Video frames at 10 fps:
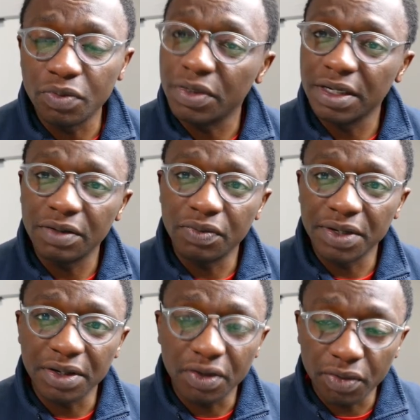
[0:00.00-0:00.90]
We're
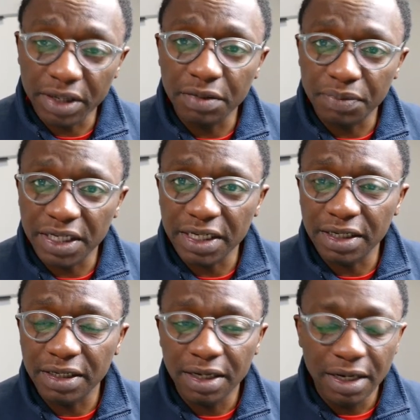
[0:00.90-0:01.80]

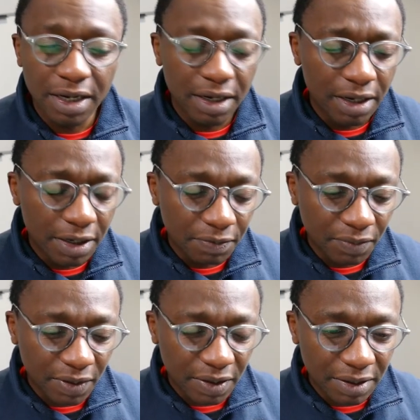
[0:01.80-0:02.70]
incredibly
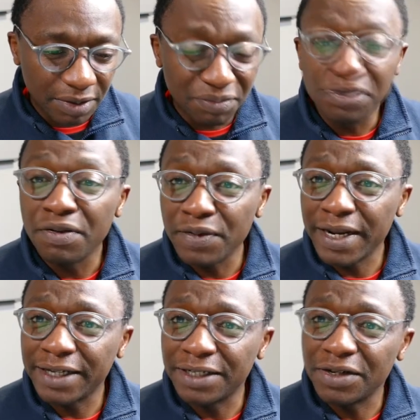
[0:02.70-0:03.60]
privileged